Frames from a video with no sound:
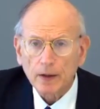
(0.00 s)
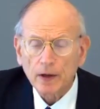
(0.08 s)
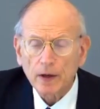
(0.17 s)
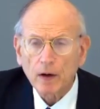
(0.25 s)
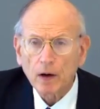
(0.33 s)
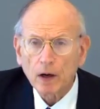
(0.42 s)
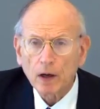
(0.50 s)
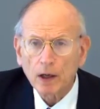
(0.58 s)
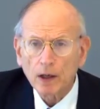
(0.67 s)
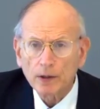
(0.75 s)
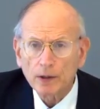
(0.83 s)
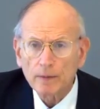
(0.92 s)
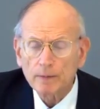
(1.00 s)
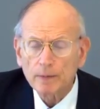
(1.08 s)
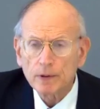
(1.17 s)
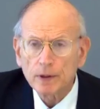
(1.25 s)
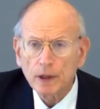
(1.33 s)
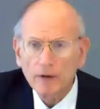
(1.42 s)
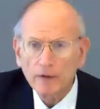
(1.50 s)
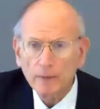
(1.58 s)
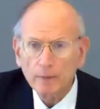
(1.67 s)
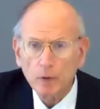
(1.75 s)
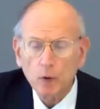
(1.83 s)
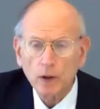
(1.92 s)
there are a number of
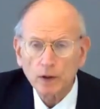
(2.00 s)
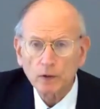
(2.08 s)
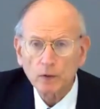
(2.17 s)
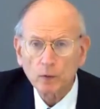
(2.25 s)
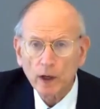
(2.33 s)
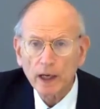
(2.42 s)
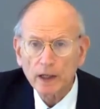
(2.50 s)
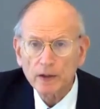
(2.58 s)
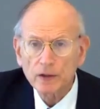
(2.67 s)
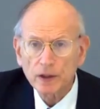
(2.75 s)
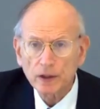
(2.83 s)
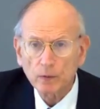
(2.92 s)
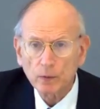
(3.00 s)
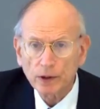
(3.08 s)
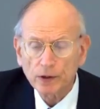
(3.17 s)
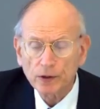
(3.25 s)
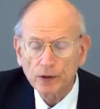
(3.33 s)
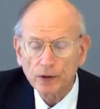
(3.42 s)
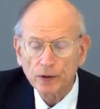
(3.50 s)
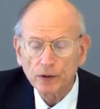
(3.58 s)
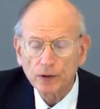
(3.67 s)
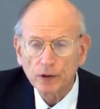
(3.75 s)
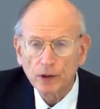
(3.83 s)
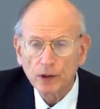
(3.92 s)
important ways in which
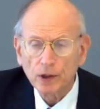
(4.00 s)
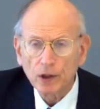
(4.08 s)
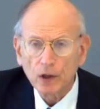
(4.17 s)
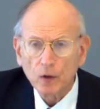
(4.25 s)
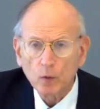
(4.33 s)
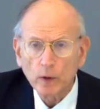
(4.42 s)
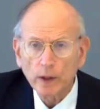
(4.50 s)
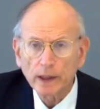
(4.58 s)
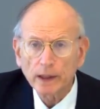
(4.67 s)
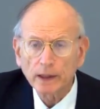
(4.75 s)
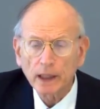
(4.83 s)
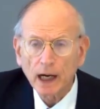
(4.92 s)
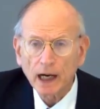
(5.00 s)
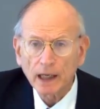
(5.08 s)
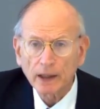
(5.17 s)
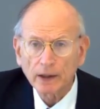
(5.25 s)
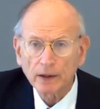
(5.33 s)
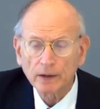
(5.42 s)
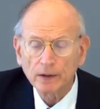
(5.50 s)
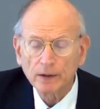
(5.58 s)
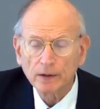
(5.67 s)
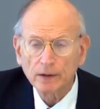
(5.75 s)
we can honor